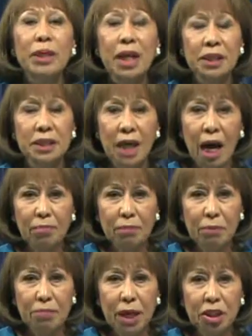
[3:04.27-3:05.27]
we
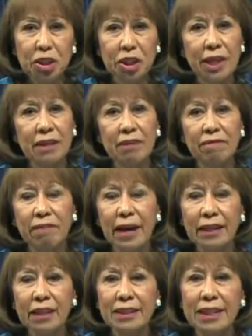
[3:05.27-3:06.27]
adopt a budget and a
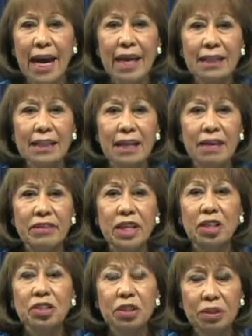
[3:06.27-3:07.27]
final tax levy
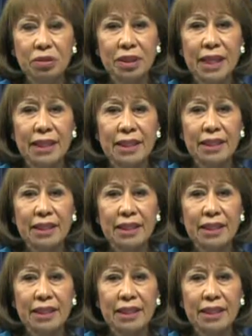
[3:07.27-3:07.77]
on Tuesday,